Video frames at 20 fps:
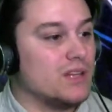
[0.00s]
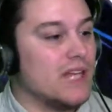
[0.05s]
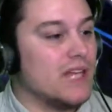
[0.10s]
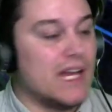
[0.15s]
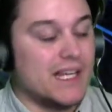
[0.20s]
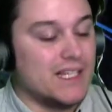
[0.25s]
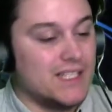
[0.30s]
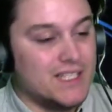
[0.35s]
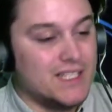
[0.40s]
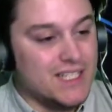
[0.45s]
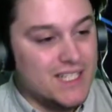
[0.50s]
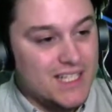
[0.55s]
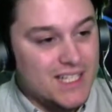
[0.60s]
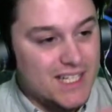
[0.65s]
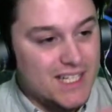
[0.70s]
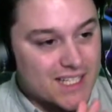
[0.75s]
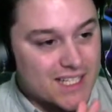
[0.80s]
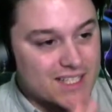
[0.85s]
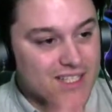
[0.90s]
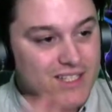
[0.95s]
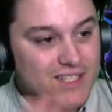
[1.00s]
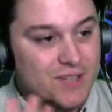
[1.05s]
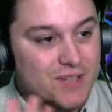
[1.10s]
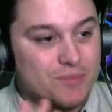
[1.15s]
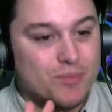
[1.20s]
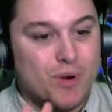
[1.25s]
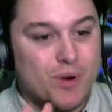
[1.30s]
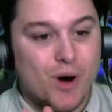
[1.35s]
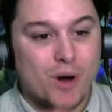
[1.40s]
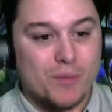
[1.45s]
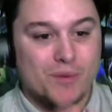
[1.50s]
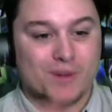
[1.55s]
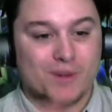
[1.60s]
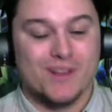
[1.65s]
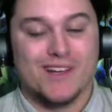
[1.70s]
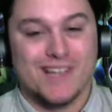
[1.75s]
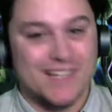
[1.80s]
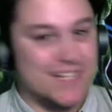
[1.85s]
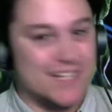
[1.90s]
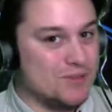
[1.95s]
Like, she is not
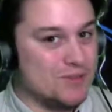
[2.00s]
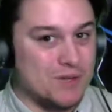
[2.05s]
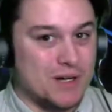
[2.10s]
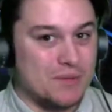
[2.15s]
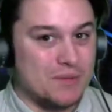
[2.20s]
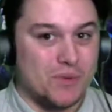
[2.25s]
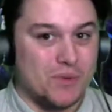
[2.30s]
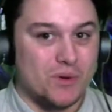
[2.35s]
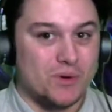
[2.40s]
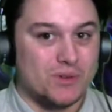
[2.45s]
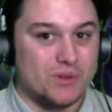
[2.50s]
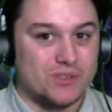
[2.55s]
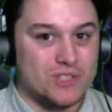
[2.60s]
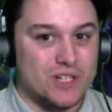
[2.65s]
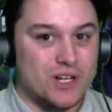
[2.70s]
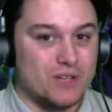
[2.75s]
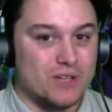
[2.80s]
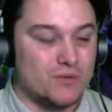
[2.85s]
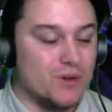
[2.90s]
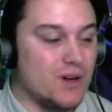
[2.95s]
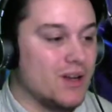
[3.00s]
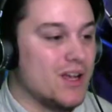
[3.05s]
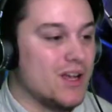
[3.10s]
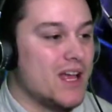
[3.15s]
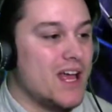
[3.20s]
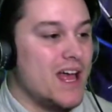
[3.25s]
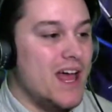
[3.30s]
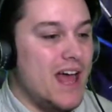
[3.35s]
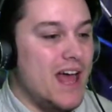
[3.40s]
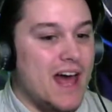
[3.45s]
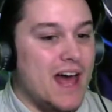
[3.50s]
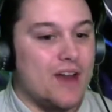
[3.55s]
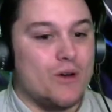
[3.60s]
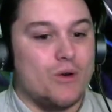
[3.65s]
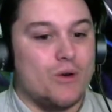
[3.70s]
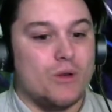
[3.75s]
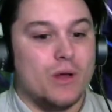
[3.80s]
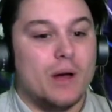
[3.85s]
popular in the Dragon Ball genre at all.